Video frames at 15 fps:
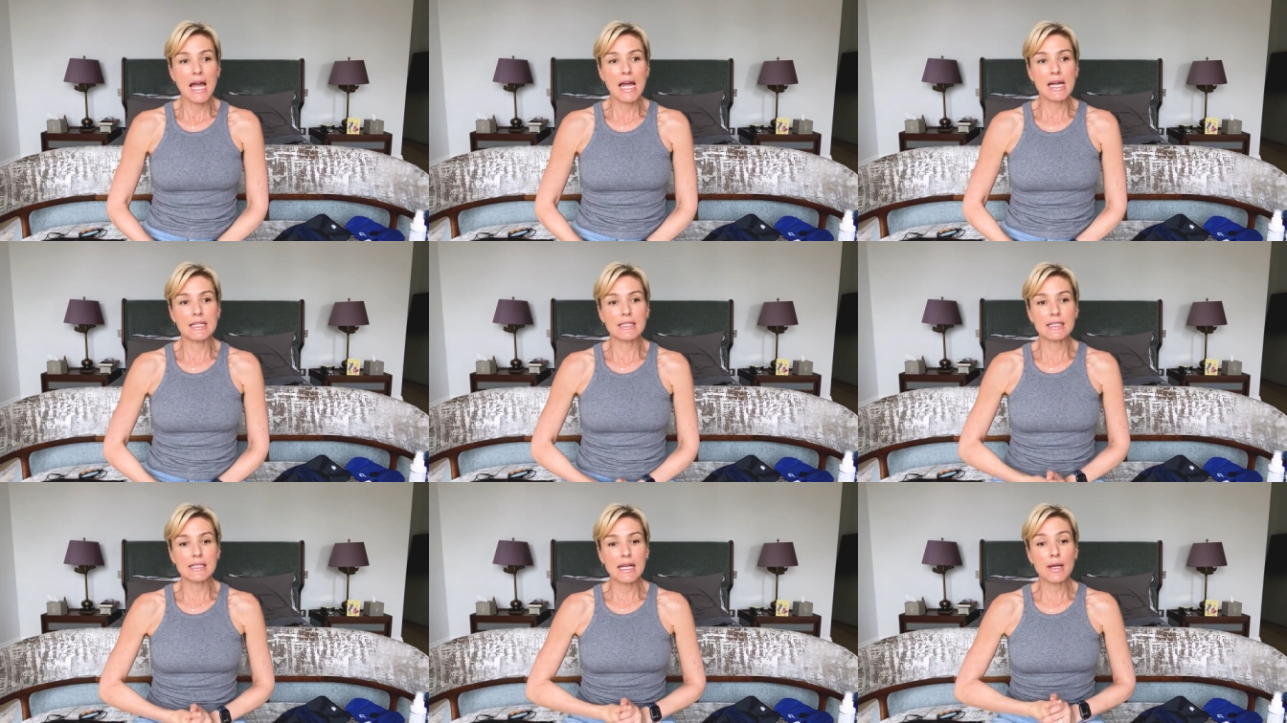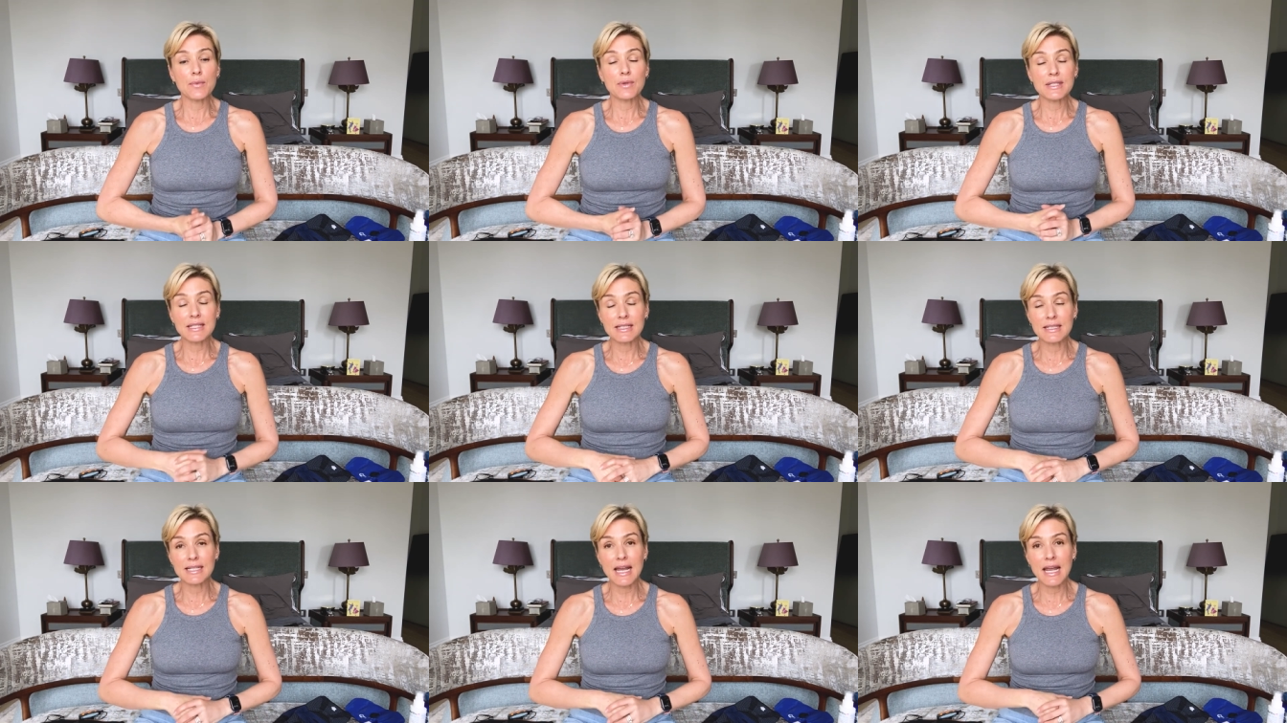and it was
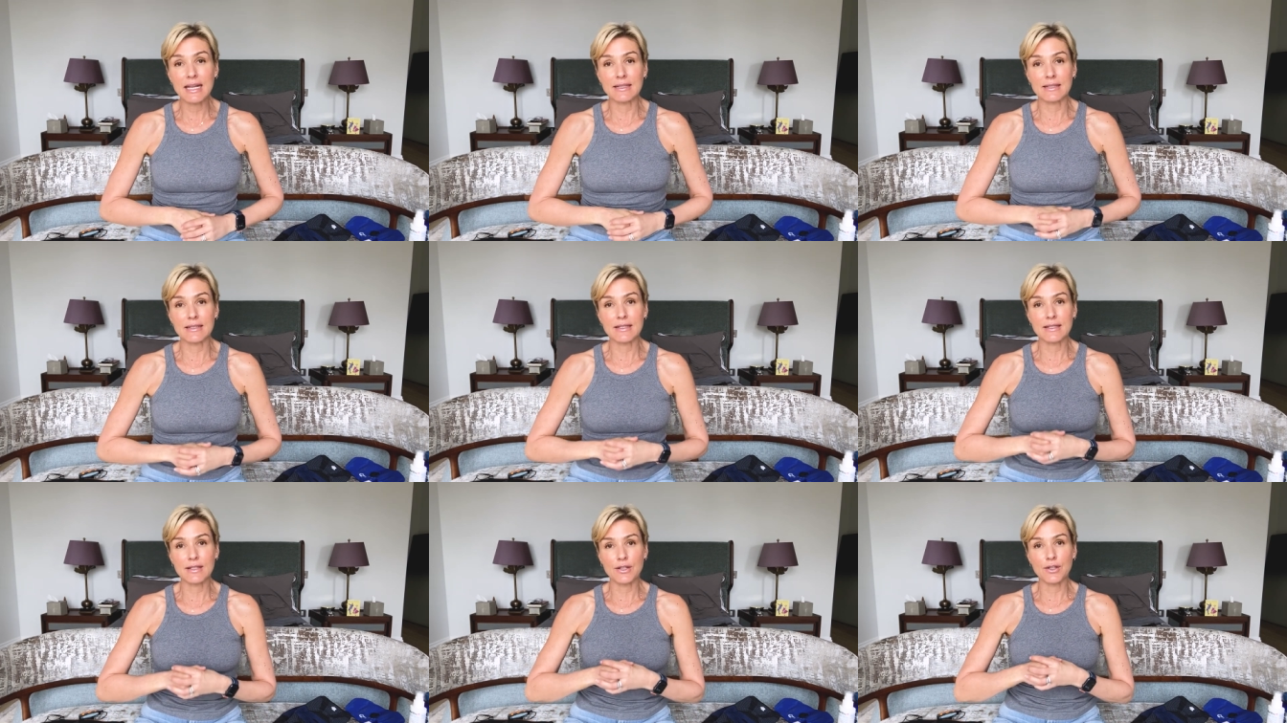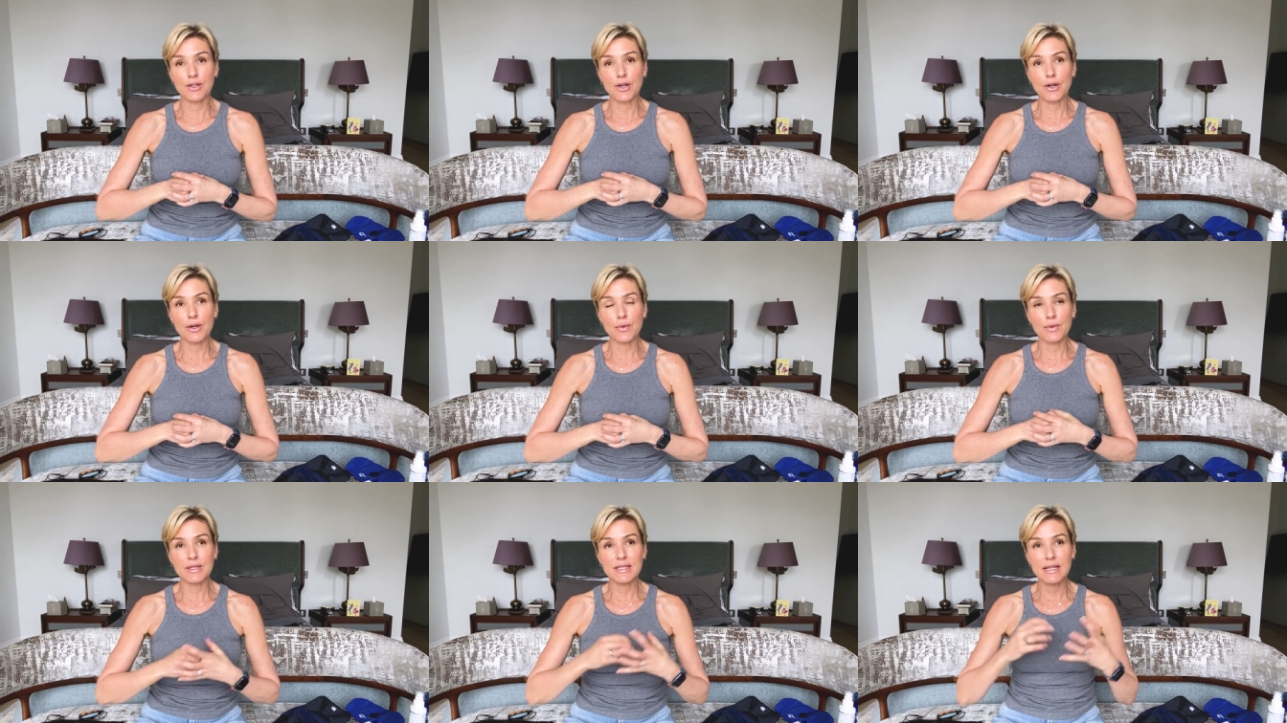intense. You know,
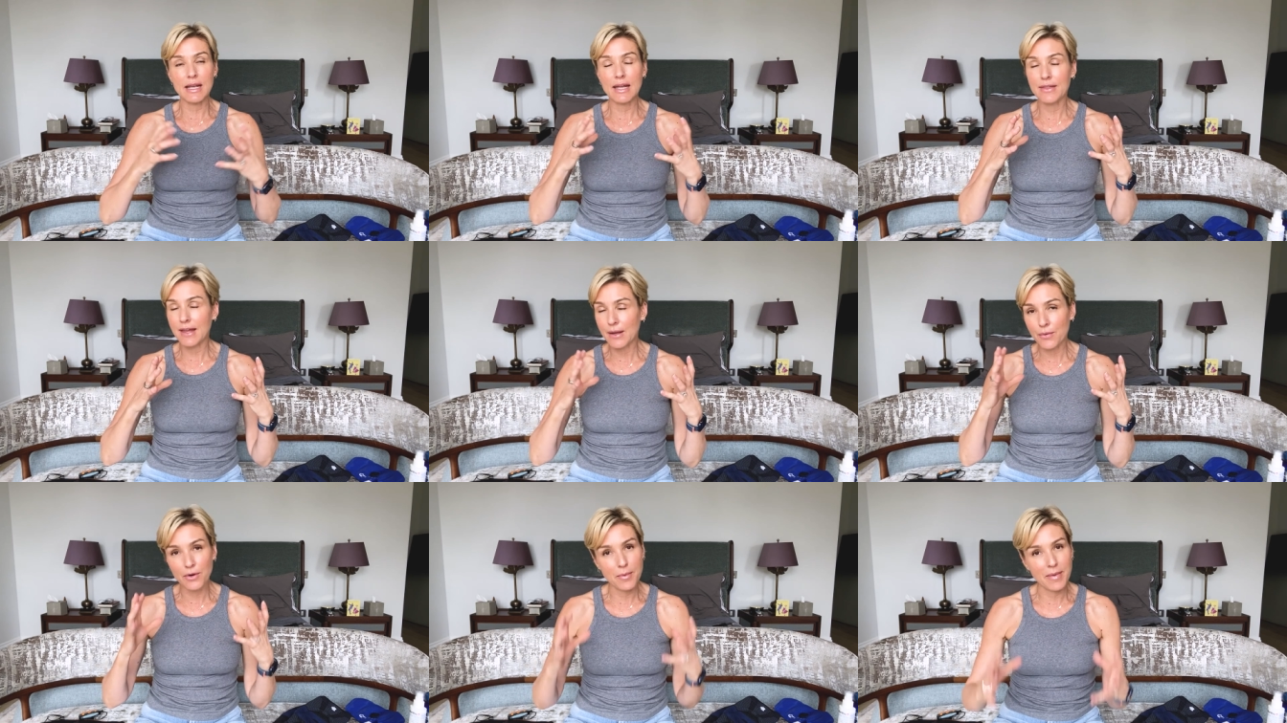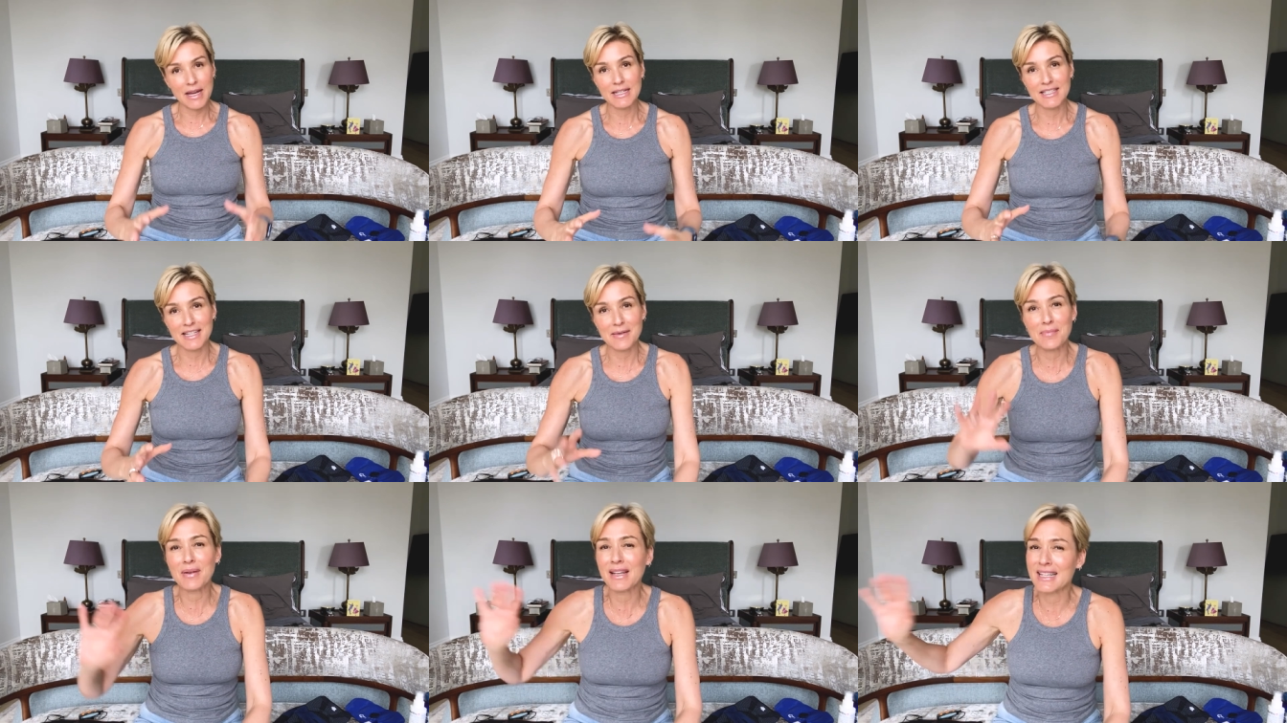it was, they were
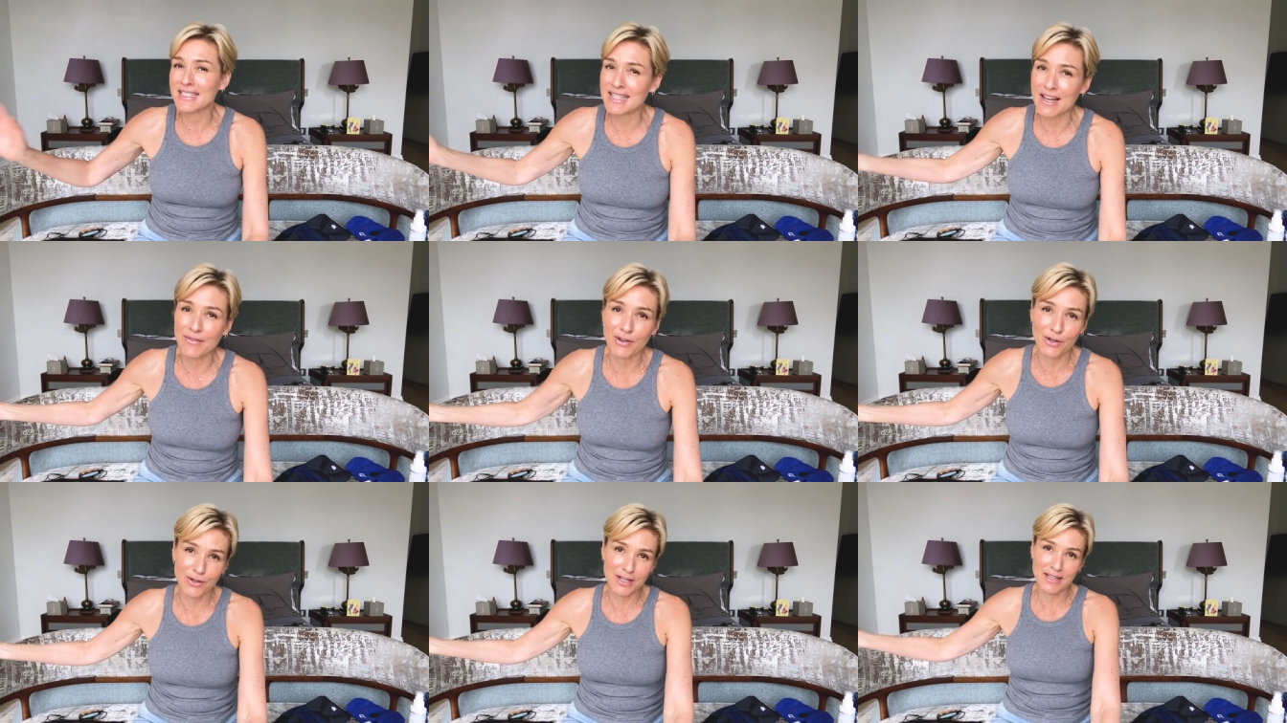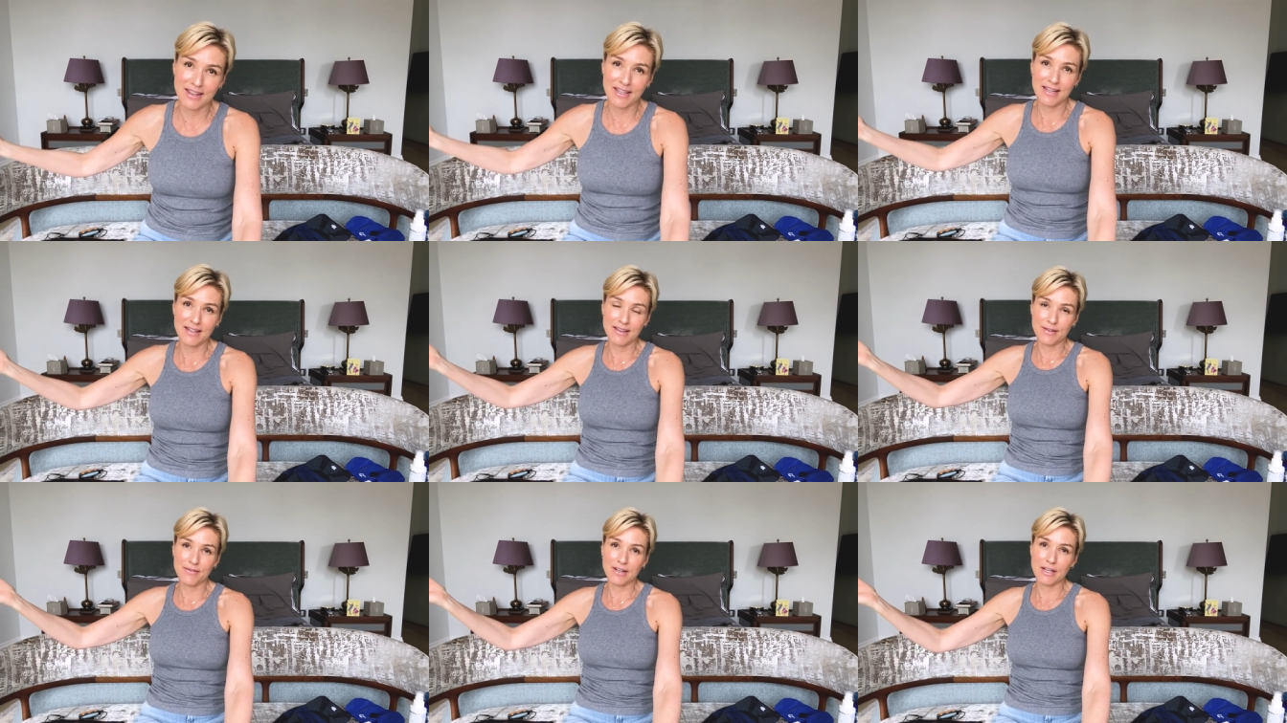amazing. Please have a look at
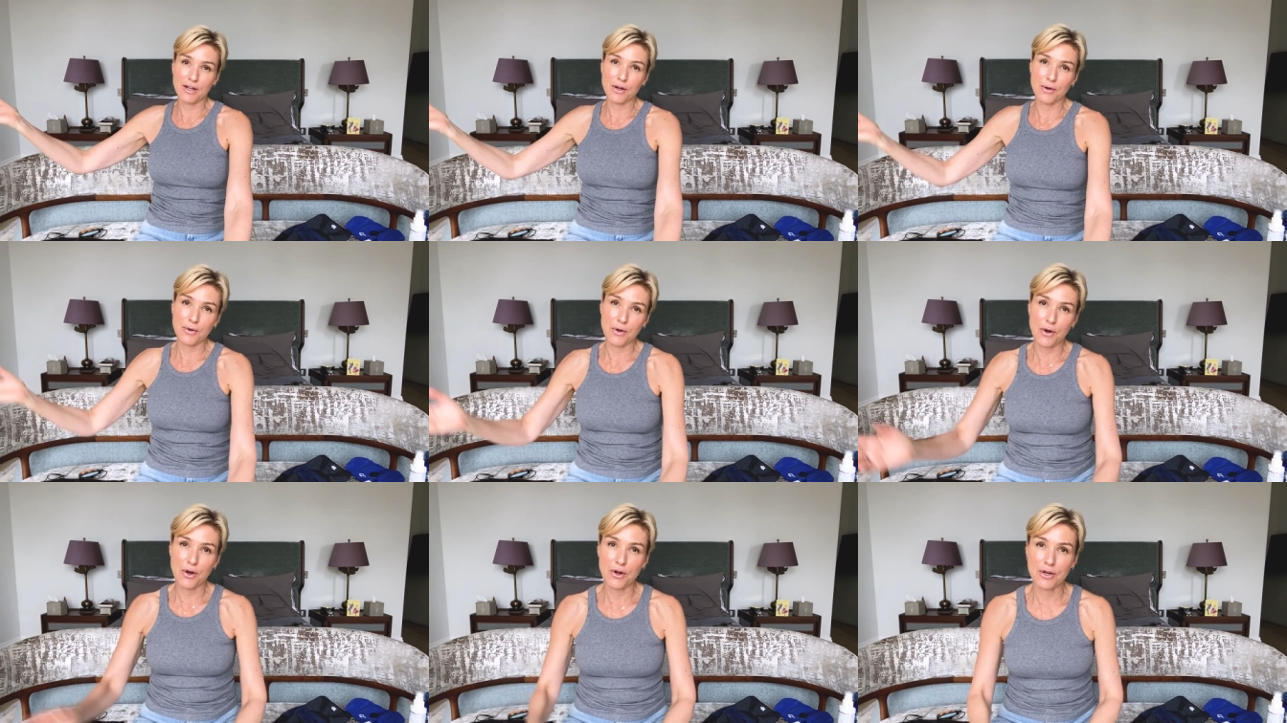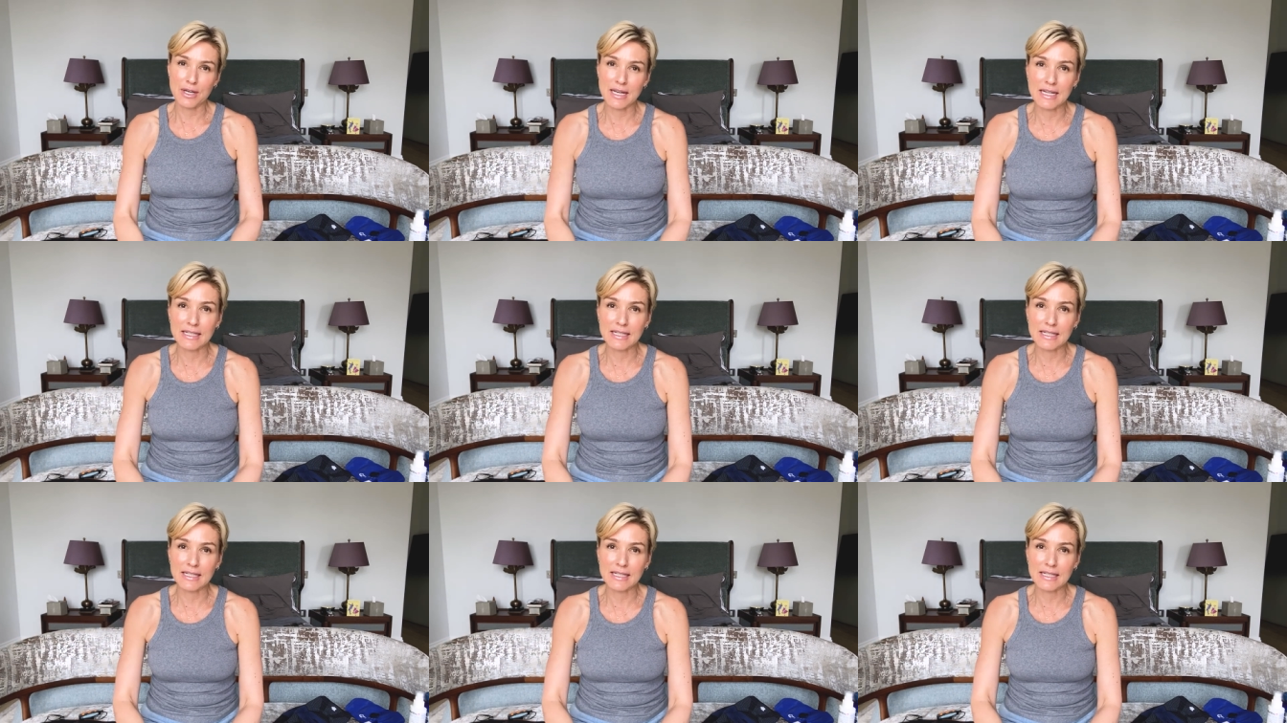the, the video on